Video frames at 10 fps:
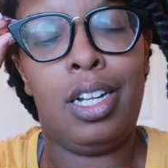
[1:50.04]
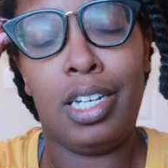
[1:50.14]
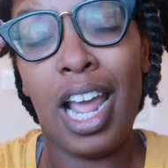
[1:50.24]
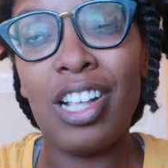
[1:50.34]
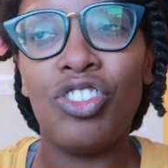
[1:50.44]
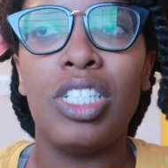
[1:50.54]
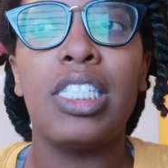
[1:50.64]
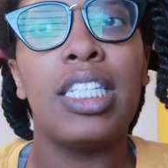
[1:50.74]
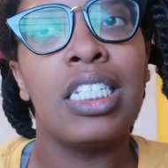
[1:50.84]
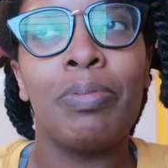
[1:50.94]
not
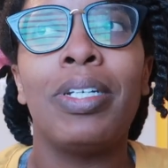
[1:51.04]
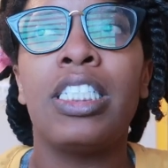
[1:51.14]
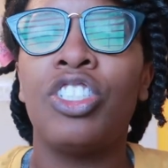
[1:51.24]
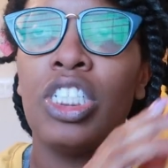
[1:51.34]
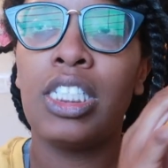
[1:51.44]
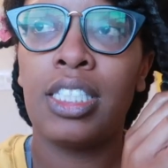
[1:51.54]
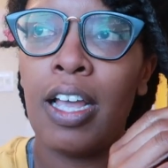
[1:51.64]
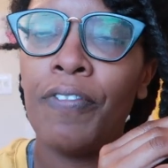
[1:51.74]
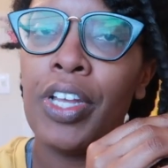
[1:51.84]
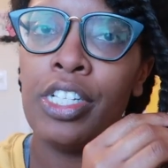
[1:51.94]
just this, but just
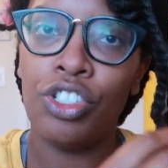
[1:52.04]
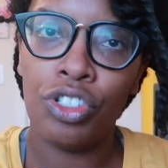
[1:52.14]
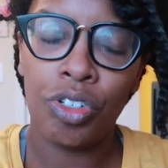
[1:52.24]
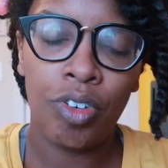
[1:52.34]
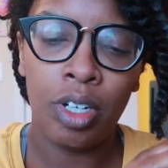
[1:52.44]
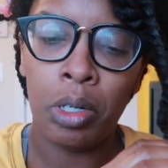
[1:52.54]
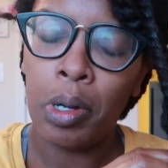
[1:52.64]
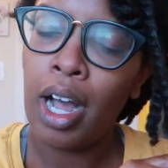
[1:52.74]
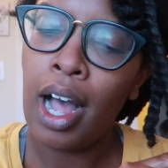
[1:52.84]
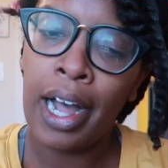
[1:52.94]
stuff in
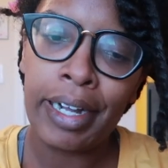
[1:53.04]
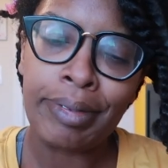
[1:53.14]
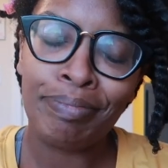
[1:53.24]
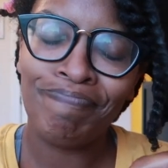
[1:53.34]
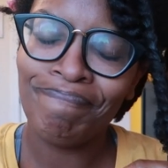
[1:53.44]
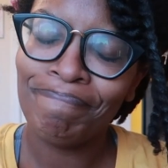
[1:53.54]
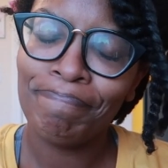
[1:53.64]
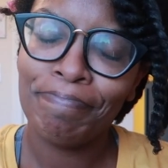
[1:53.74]
general. Um,